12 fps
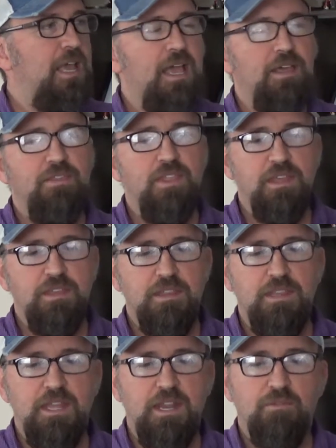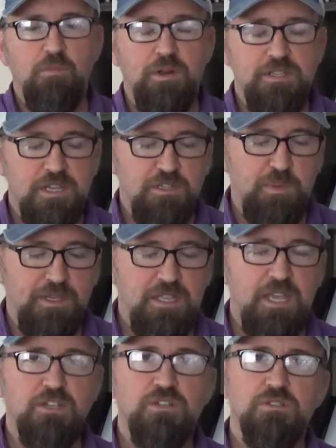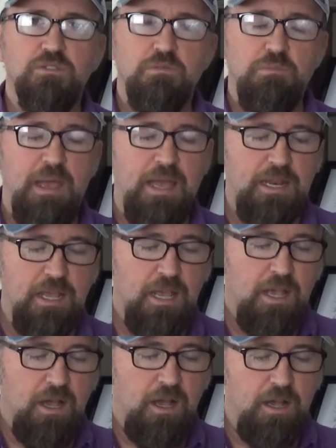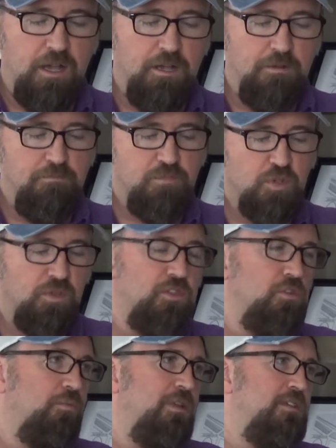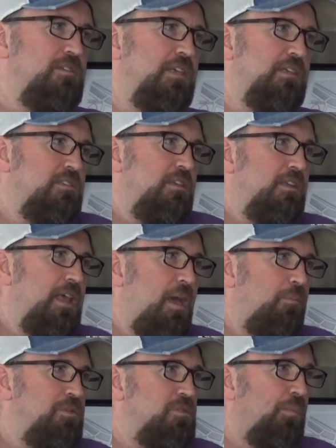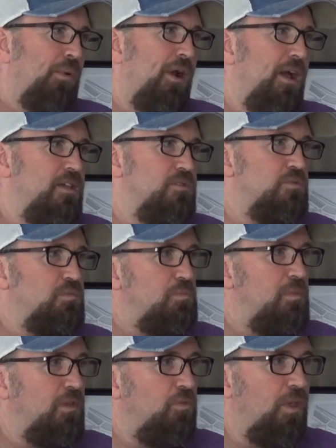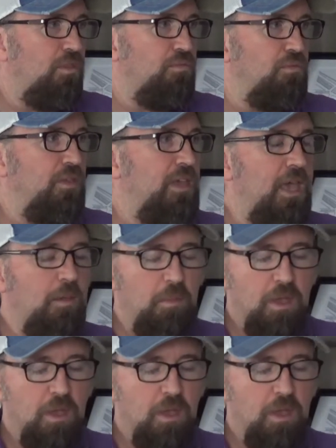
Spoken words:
and that everybody's expectations are met, so that nobody gets an unhappy surprise midway through the game.